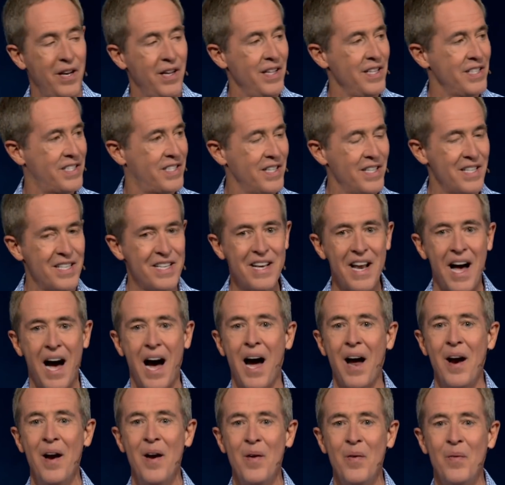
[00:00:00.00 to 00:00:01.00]
it did
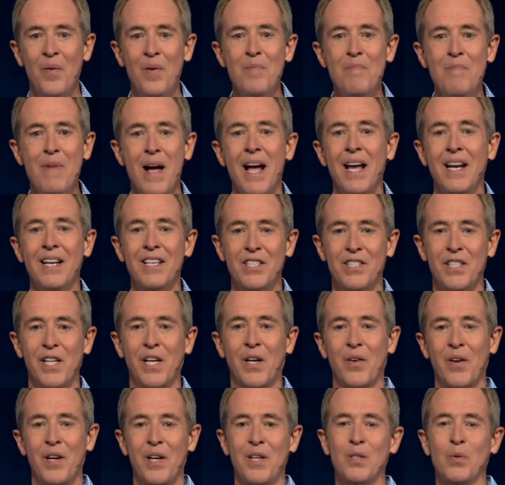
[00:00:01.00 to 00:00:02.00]
not remain a
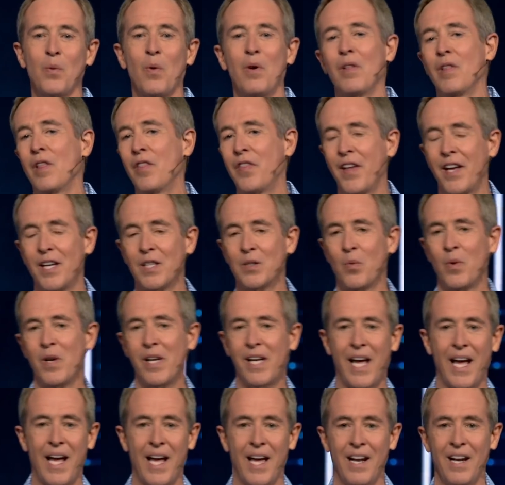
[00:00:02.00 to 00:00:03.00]
secret. Here's one of the things we
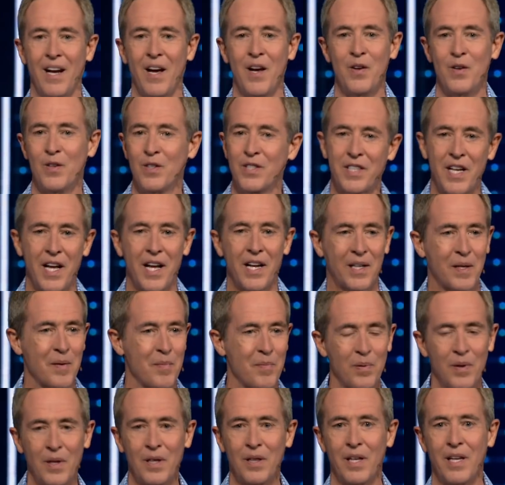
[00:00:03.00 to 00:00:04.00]
can't understand
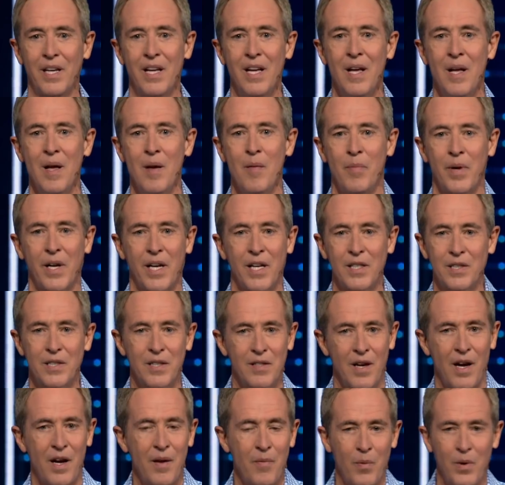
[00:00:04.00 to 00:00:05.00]
completely because
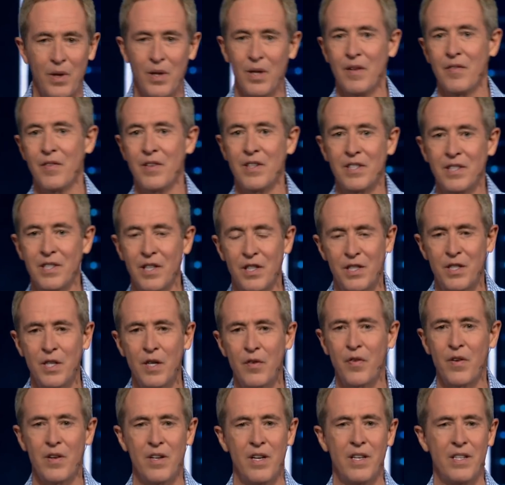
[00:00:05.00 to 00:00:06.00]
we live in such
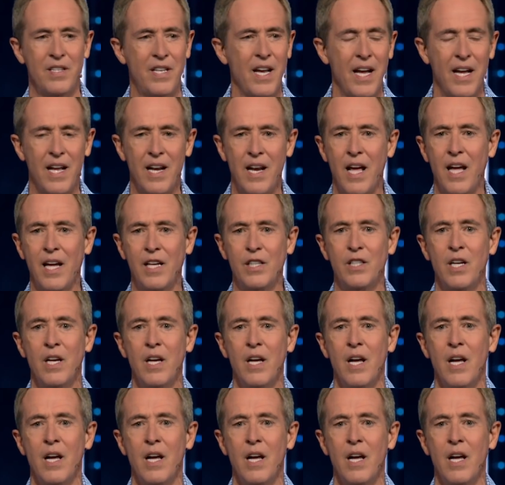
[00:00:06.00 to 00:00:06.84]
different day and age.